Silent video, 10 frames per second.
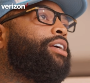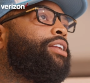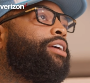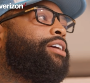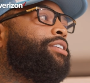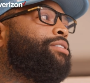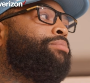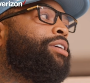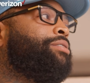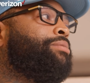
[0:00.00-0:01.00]
And then I just
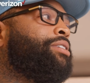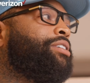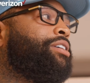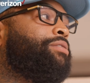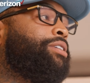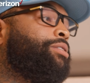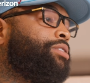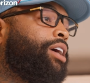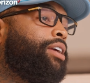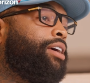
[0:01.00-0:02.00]
braced myself, and he
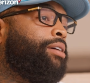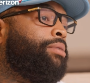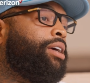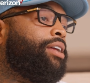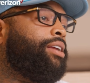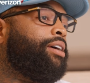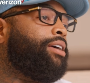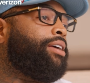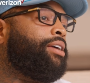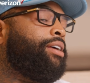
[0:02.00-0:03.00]
was like, yeah, man,
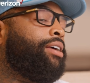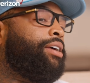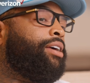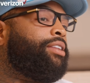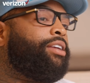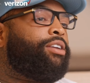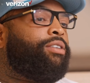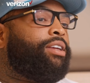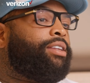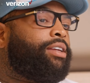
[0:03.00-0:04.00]
I think
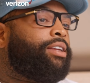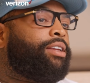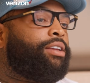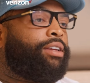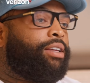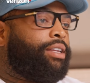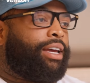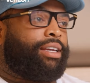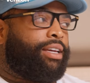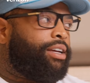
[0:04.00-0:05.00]
you need to,
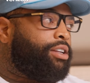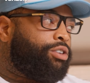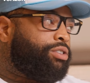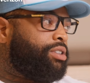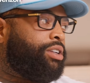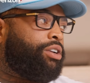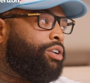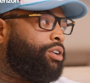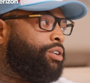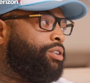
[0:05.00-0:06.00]
like, get closer to the
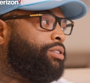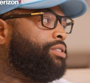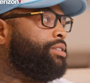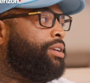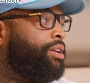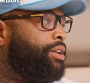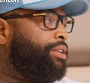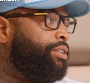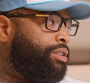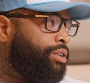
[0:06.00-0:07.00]
girls,
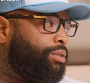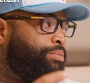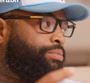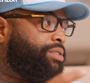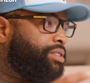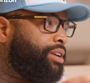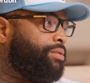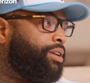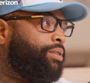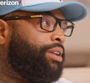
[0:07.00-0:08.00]
you know,
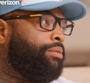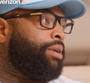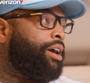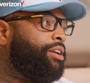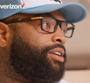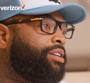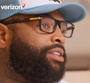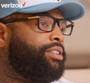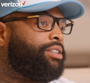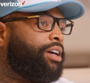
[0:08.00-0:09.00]
stuff that really matter,
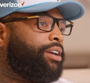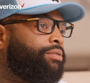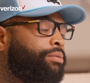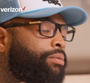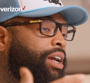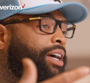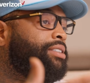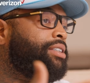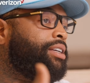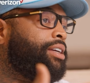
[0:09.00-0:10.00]
because, like, from what
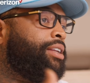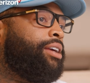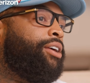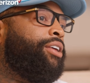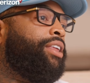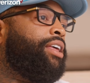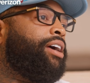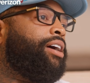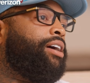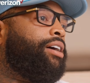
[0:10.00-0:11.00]
I've seen,
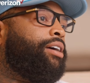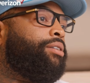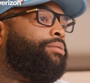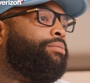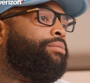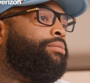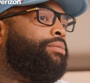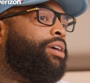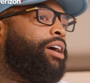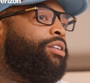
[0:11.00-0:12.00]
I
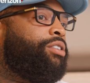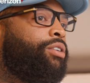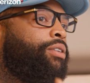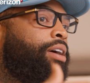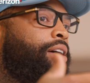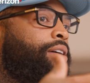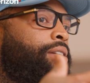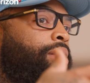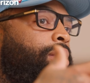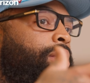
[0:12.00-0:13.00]
don't know how.